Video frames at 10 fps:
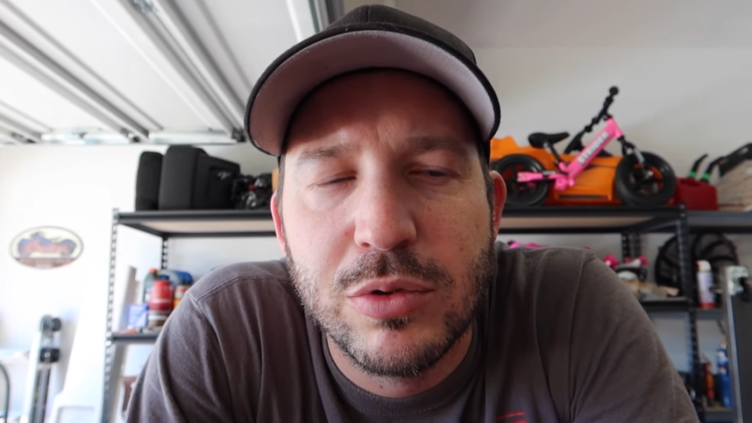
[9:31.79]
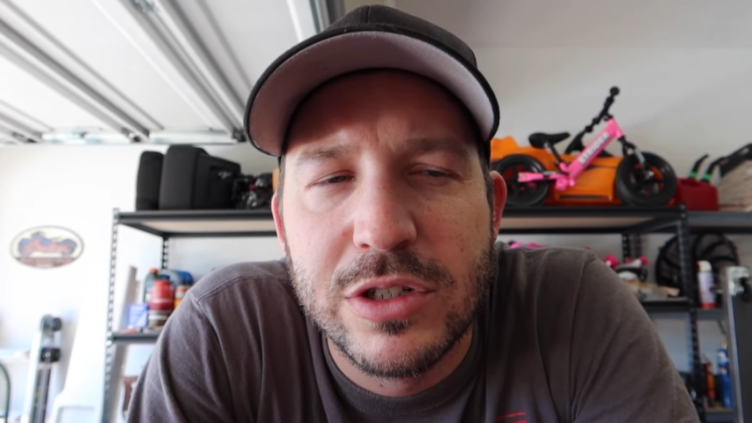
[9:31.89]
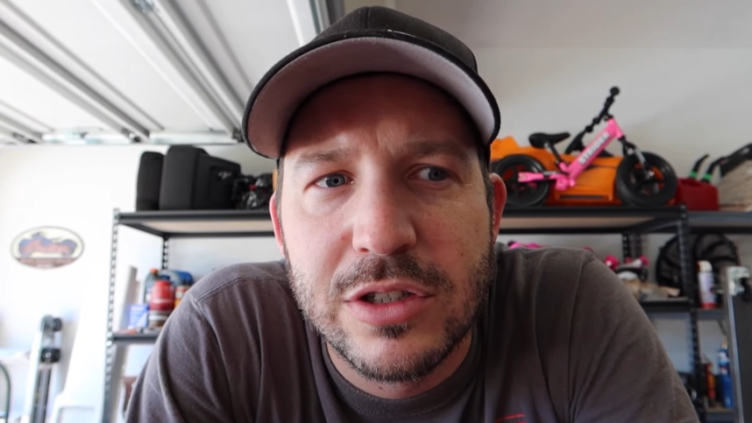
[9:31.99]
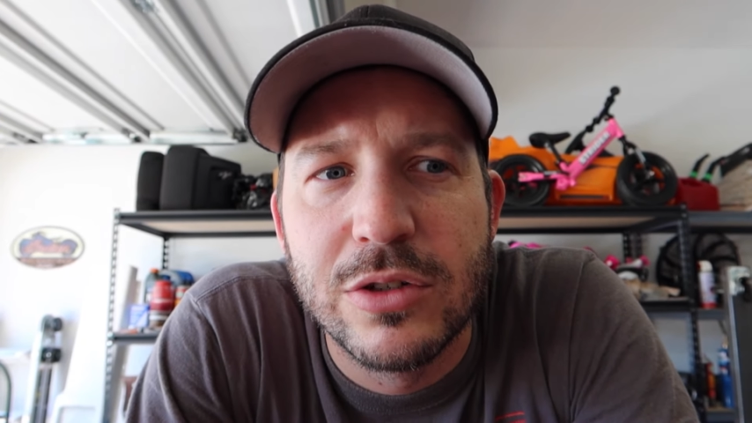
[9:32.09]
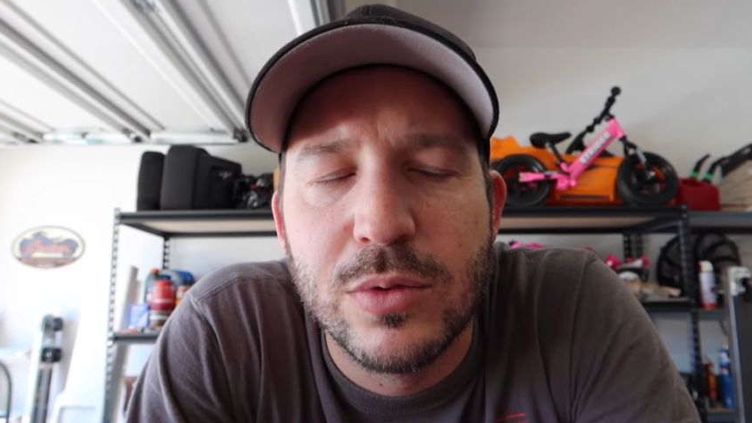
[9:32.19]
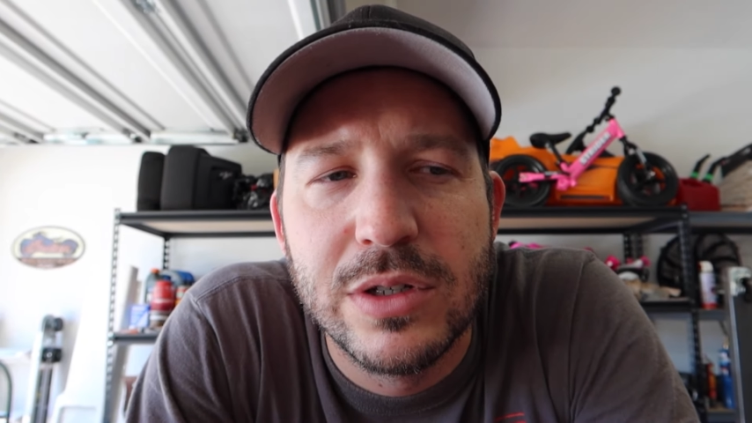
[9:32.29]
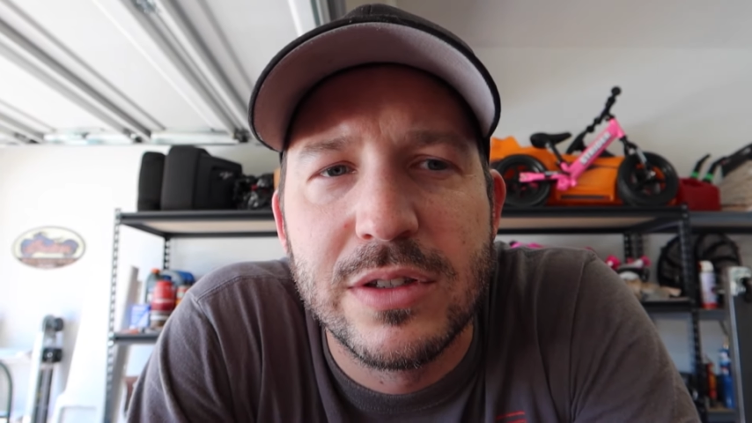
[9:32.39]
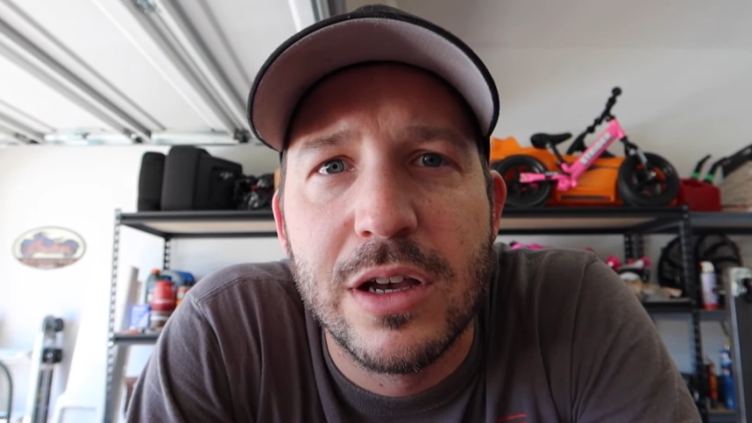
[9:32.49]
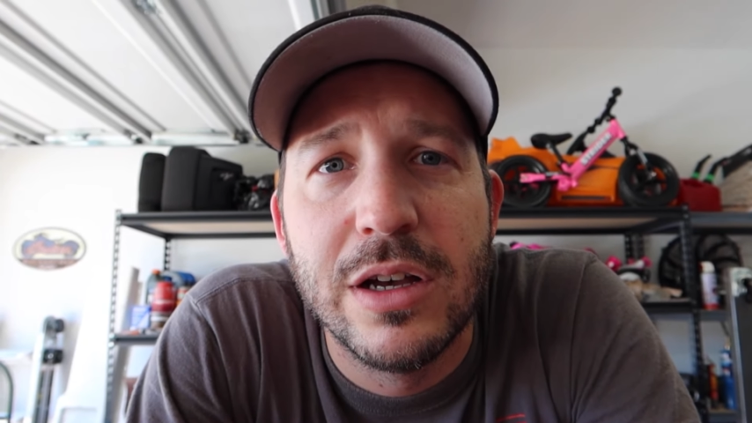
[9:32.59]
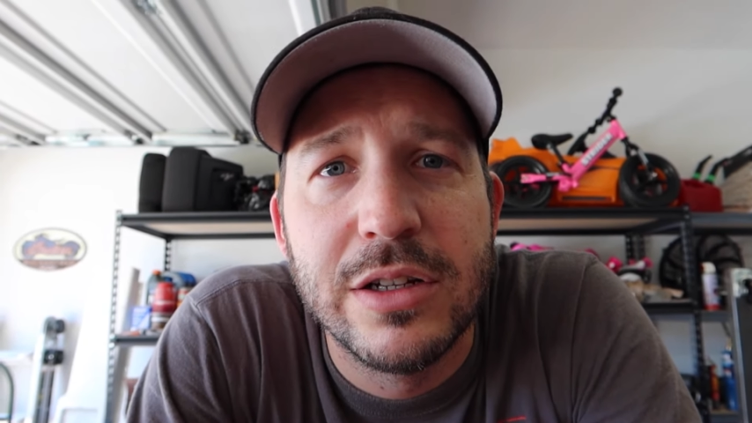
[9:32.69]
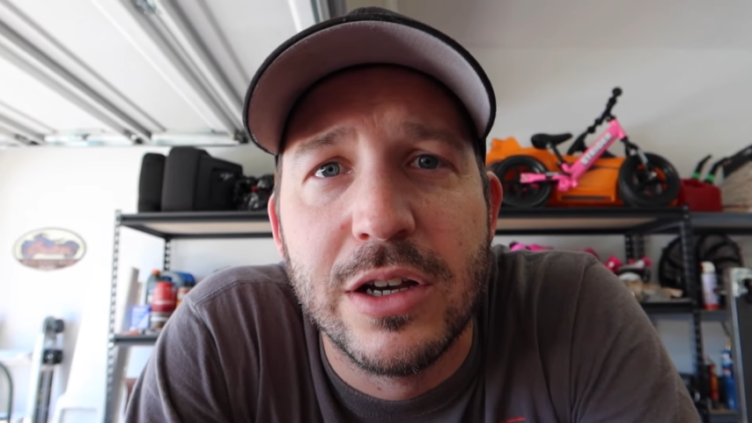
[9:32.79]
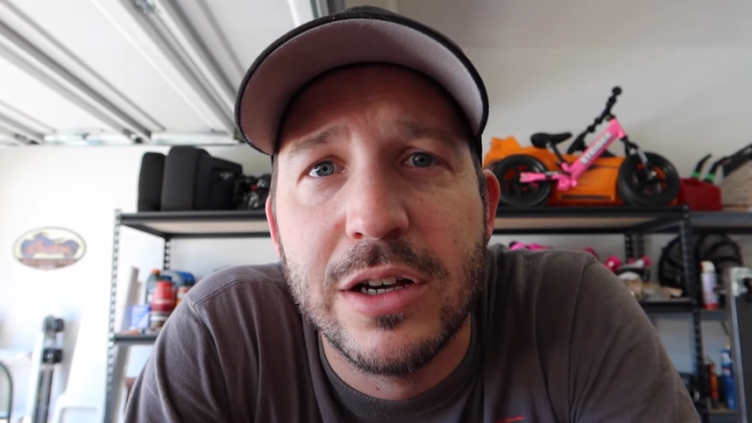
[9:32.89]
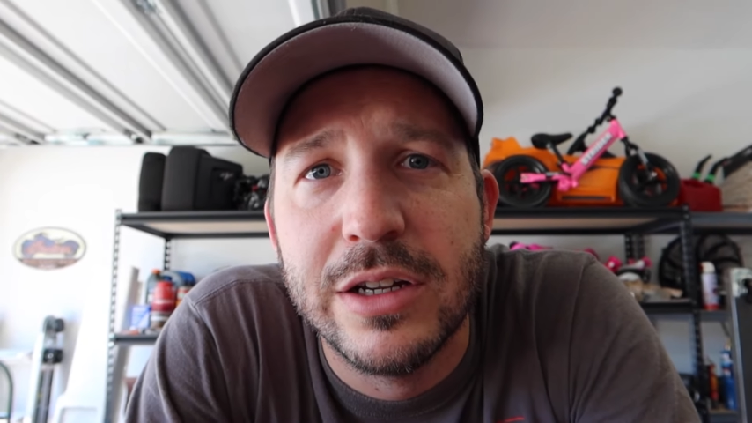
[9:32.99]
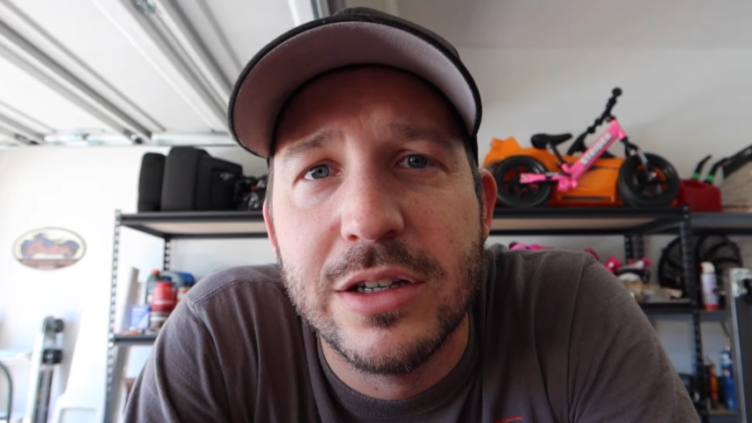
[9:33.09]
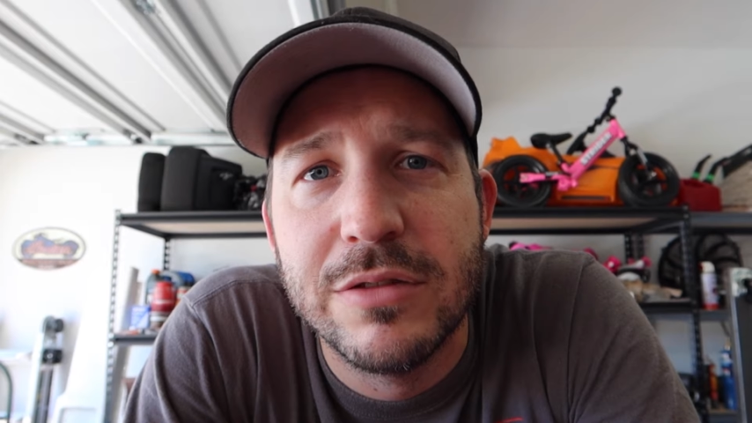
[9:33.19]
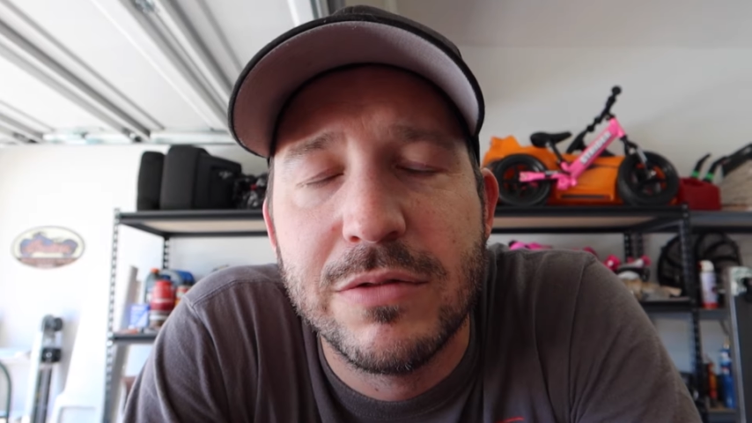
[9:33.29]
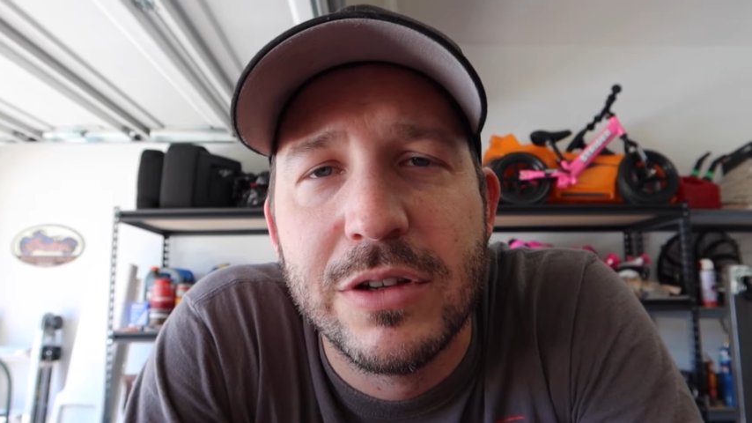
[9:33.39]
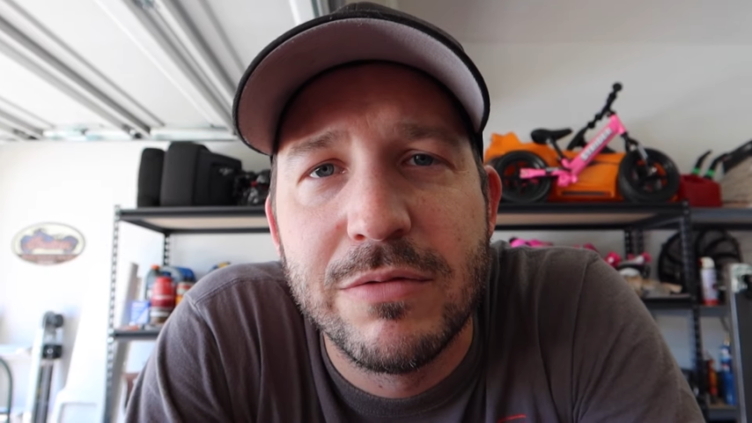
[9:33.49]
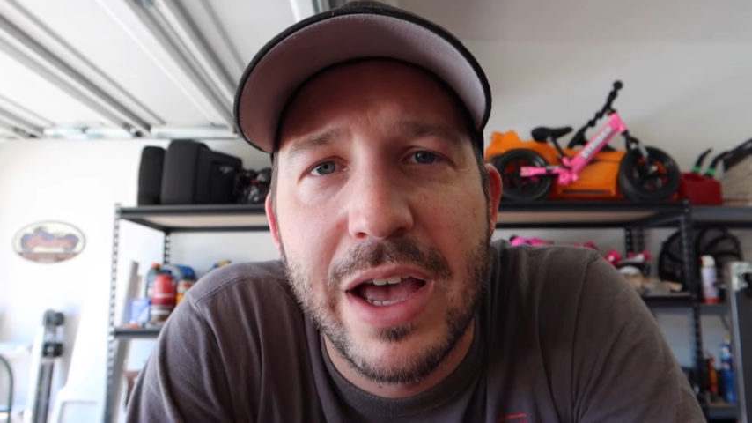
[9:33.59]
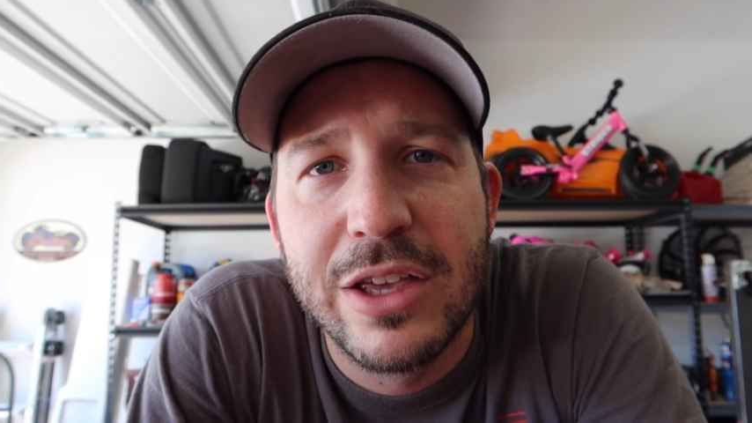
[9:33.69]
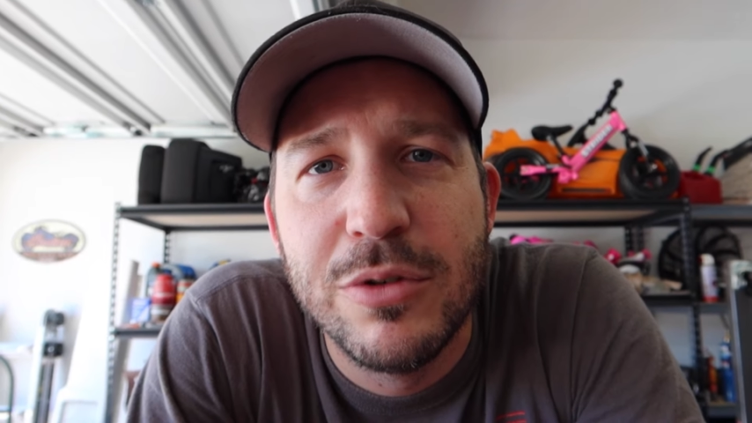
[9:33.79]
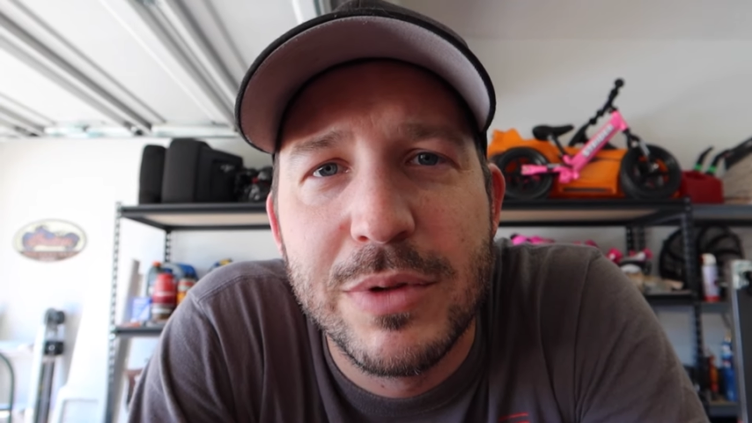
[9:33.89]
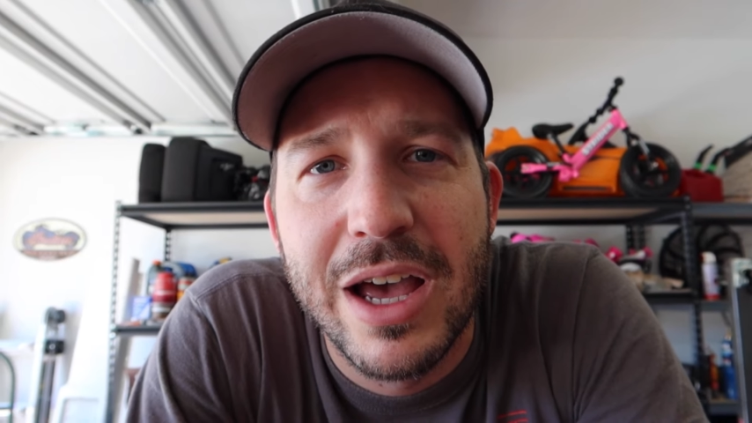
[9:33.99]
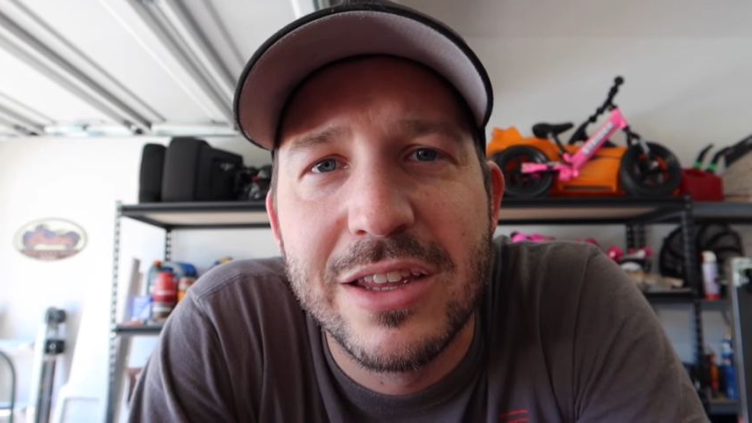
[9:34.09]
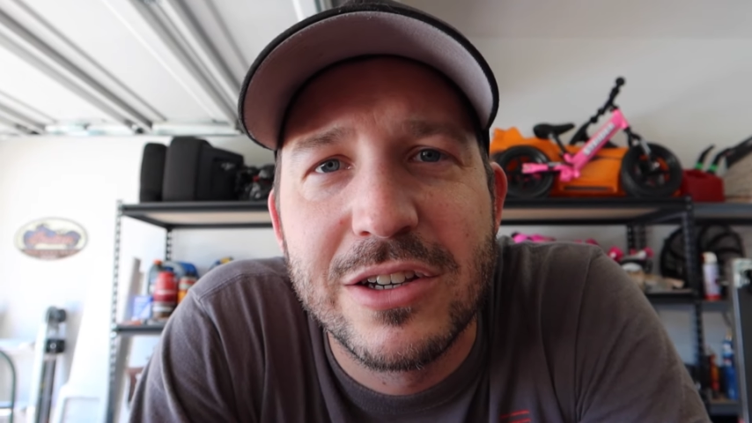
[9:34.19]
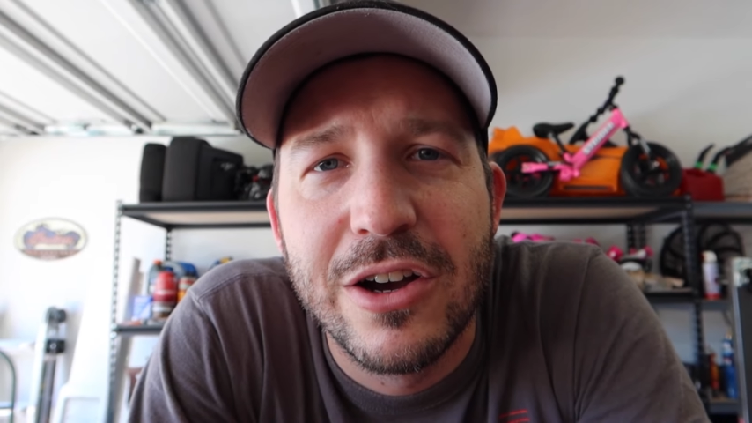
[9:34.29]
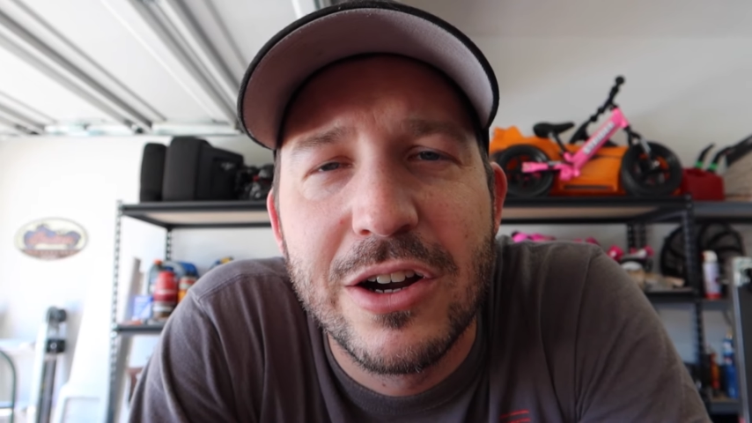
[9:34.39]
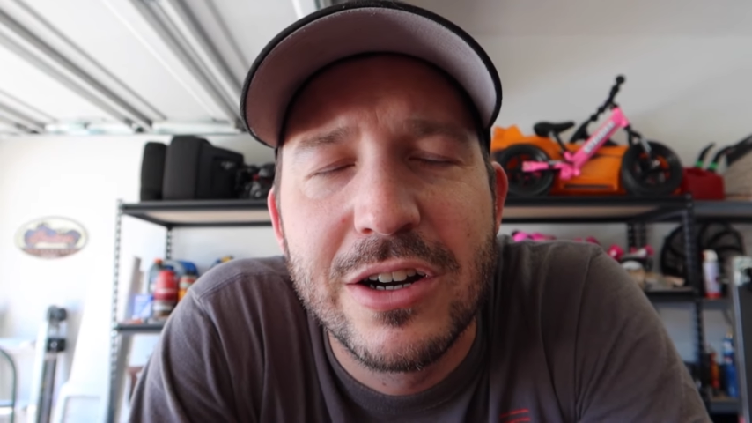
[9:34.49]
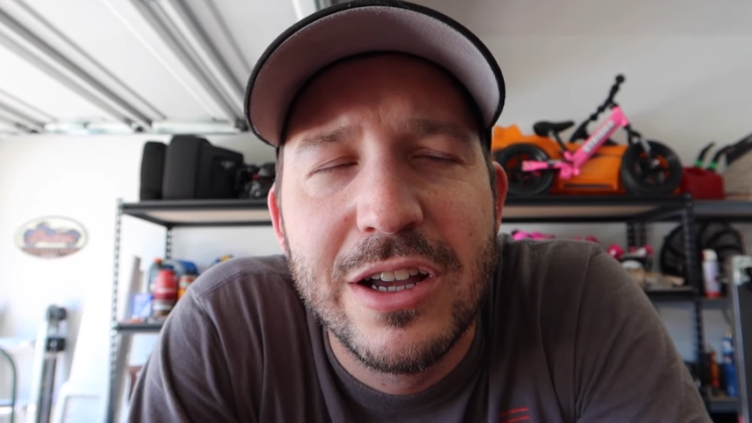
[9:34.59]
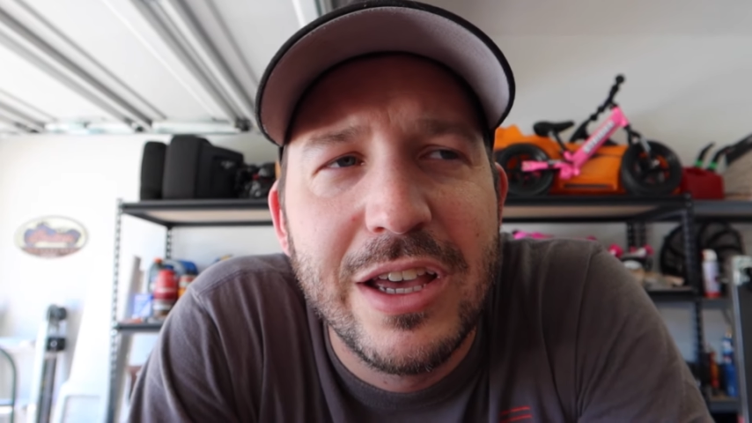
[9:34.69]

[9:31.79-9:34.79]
which there was a ton of, vacuumed out of the car.